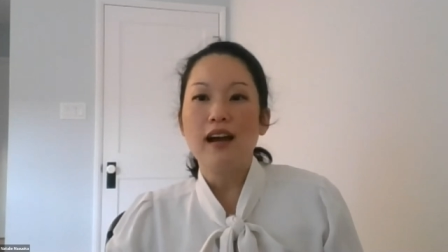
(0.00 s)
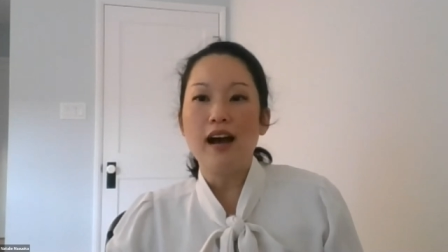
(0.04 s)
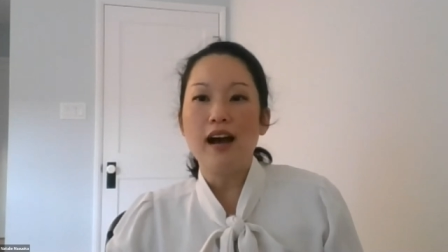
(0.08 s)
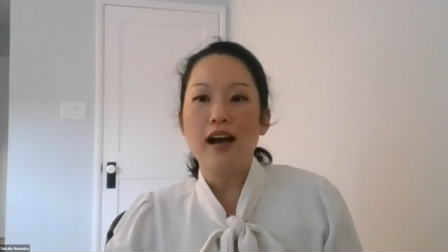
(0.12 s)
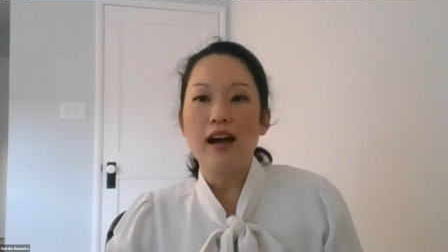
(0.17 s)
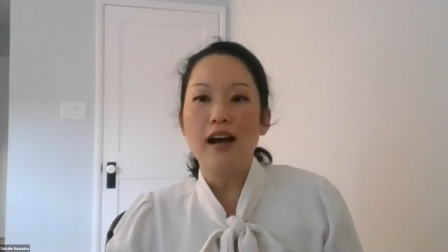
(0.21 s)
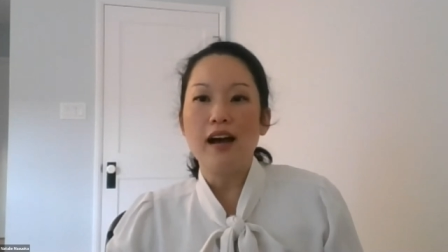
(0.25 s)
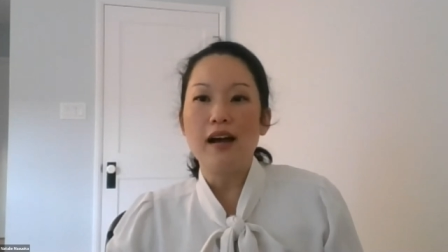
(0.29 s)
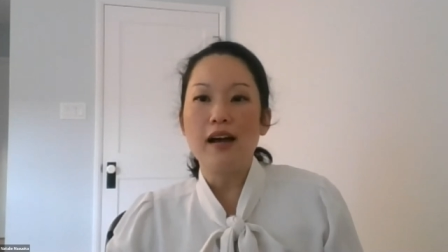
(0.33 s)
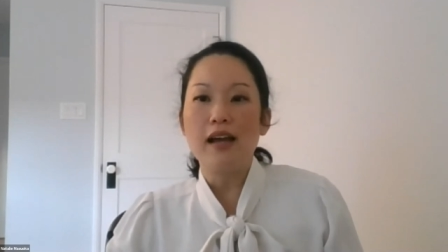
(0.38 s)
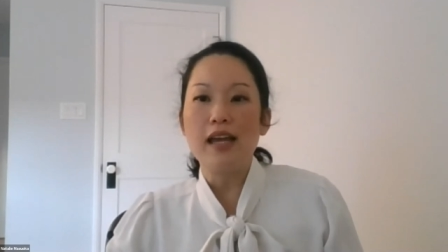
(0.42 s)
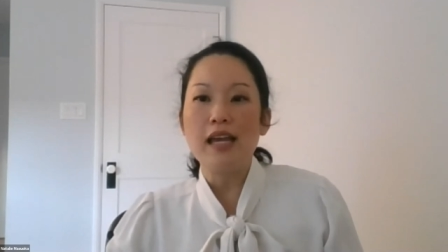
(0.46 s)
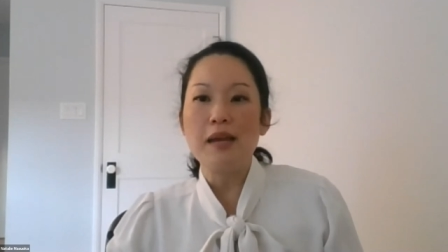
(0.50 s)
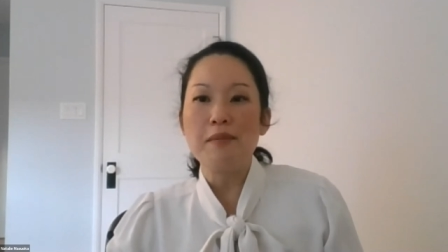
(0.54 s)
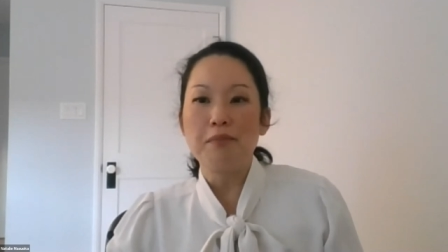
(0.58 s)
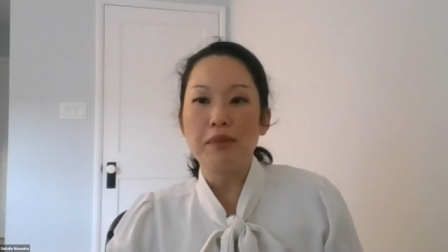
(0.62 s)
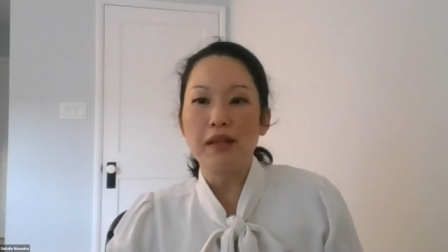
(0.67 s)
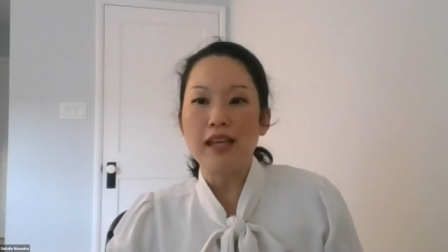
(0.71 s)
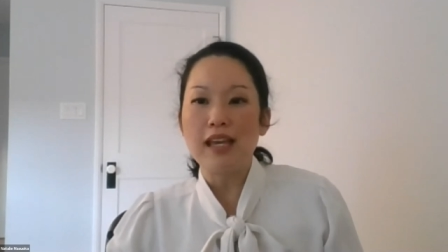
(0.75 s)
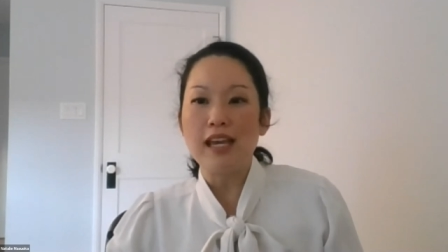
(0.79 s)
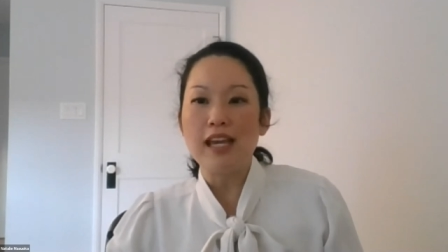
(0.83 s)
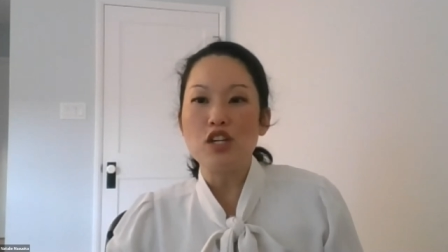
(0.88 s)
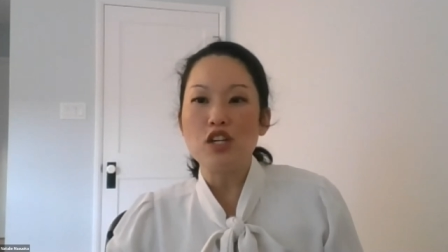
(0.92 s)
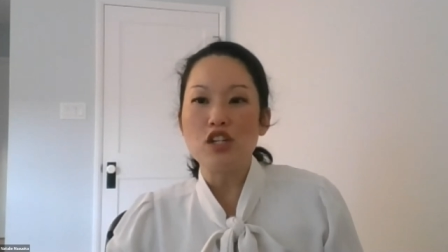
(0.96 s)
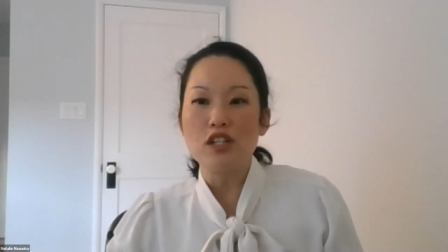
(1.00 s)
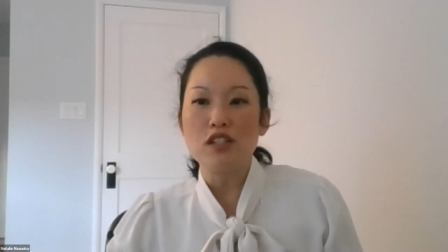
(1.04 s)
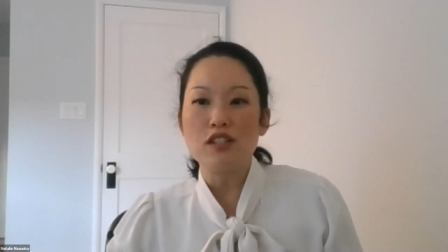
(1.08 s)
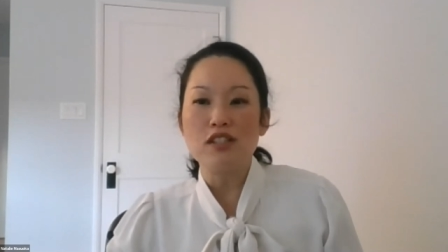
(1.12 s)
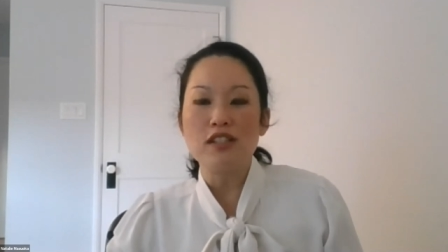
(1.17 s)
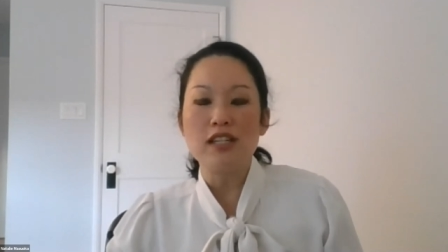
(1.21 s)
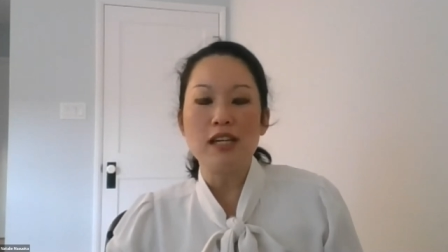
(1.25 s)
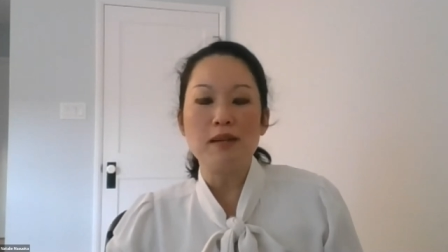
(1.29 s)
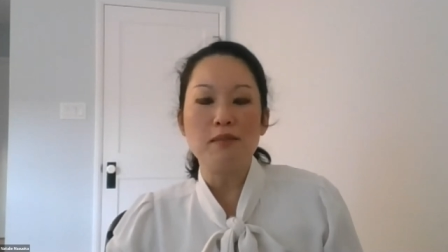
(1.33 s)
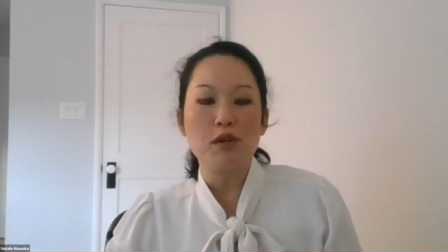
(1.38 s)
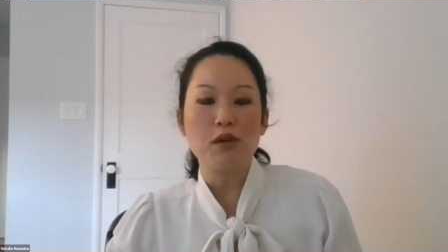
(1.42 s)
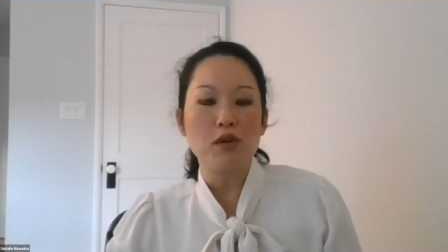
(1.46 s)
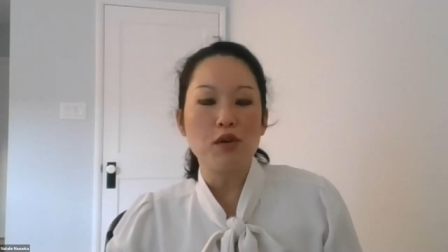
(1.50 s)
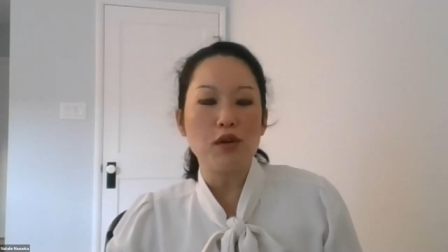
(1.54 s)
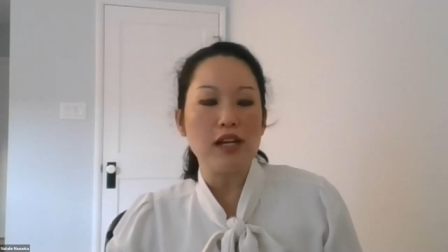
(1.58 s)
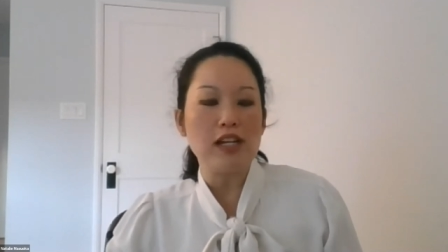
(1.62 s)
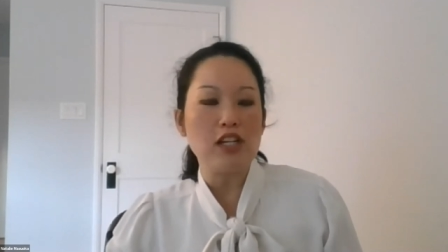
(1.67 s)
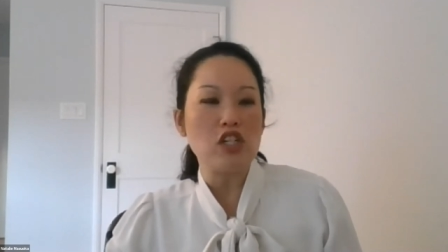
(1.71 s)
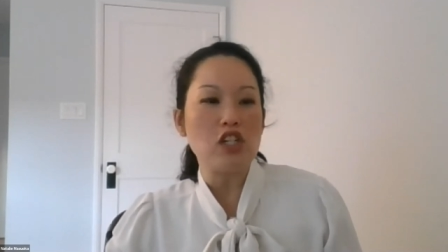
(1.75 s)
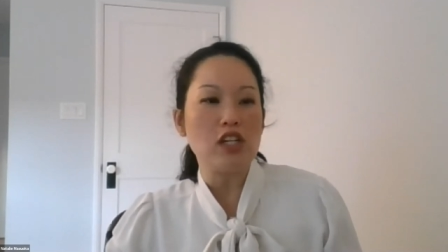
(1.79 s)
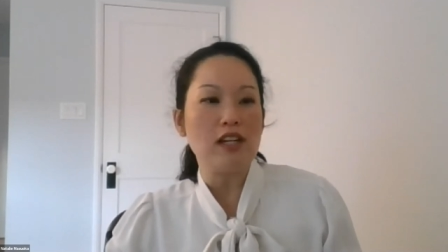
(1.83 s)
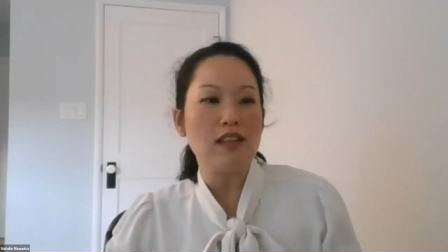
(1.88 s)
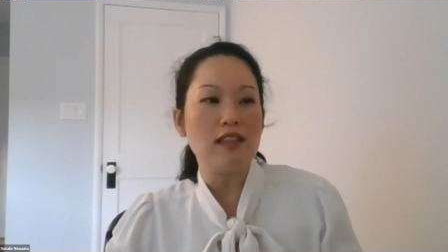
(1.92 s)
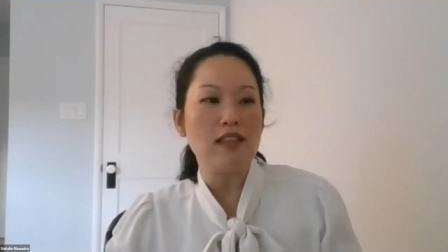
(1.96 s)
uh, implications to
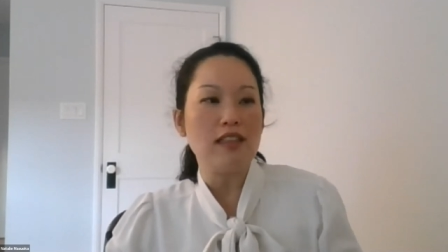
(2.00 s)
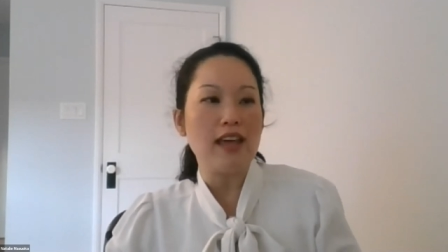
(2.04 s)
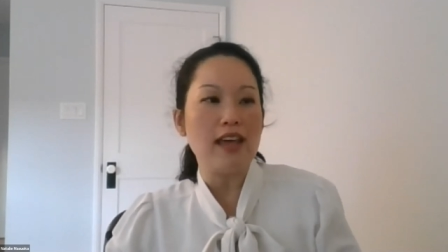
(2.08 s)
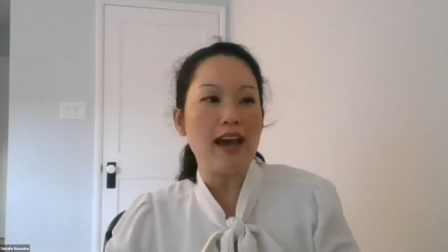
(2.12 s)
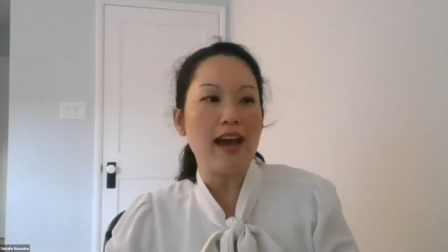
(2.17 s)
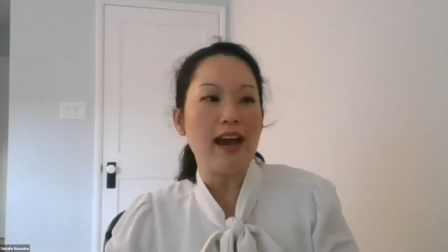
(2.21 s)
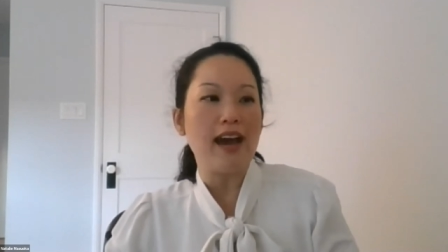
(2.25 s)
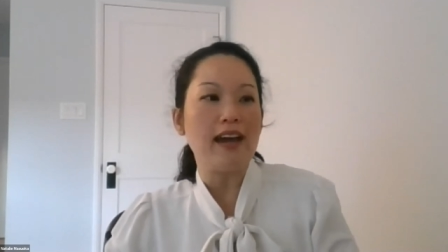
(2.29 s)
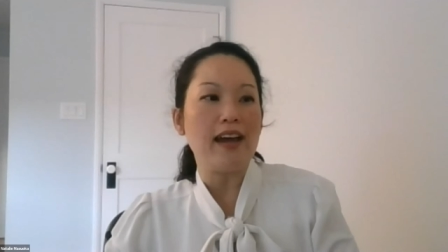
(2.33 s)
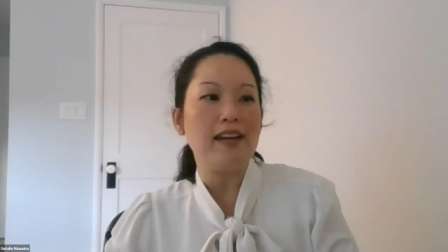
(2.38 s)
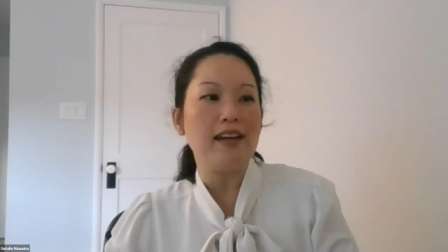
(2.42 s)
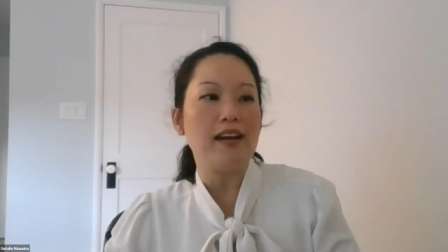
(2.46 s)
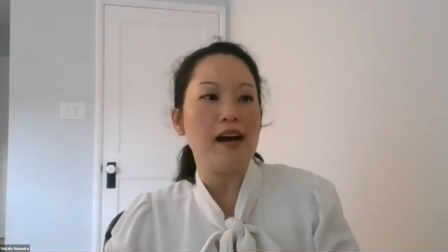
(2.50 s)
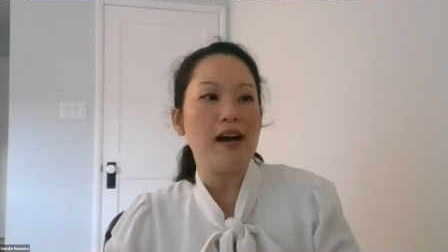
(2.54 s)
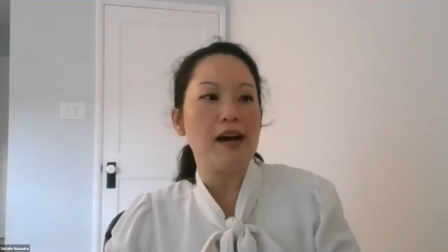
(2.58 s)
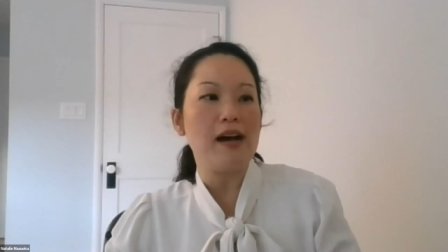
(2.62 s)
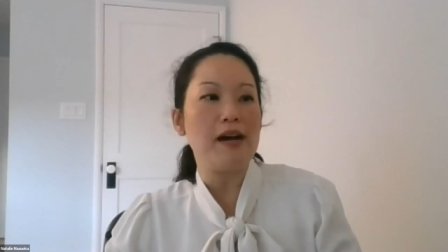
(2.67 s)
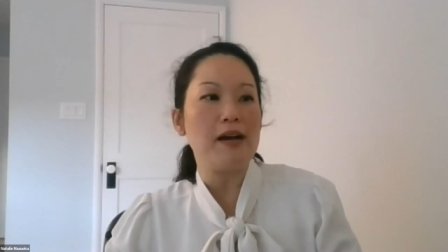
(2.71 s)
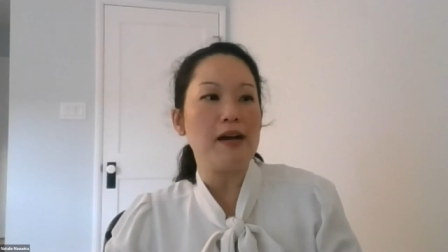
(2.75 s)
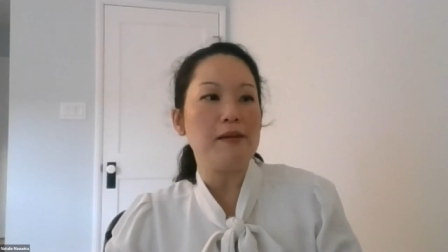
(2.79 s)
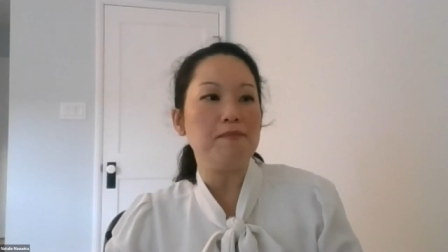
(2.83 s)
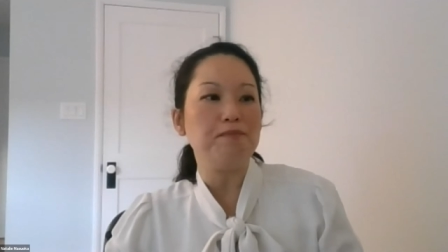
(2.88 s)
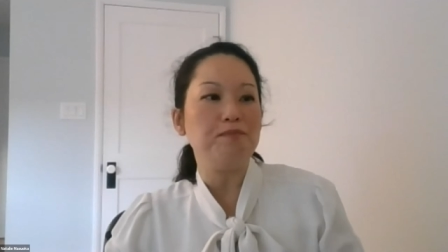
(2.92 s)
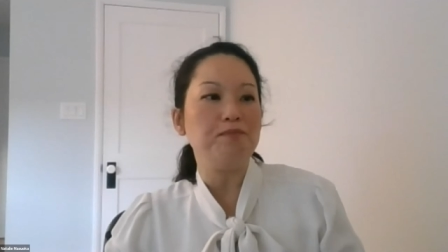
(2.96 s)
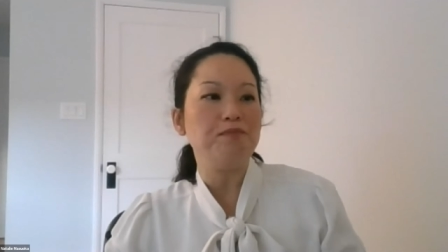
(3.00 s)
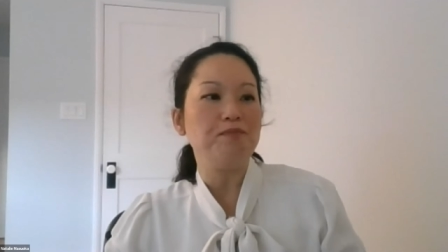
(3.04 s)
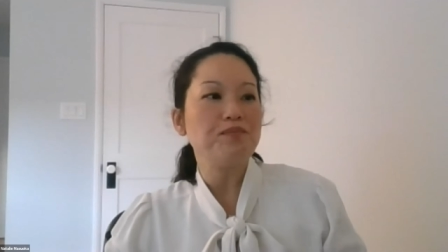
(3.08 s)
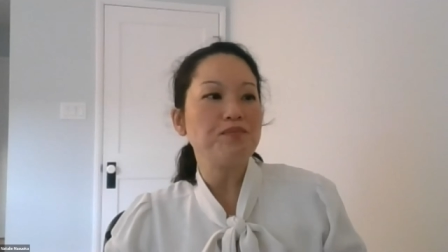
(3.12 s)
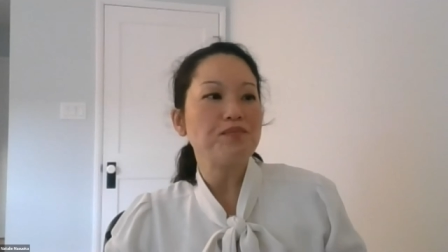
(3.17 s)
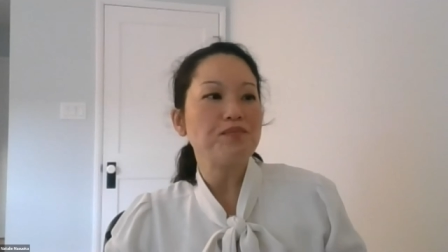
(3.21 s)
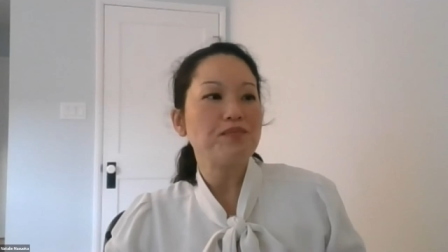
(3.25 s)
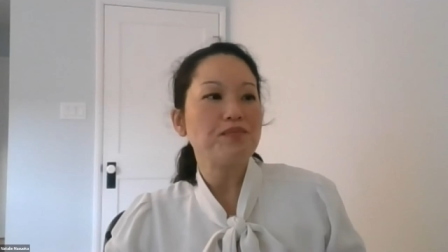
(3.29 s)
immigration that um,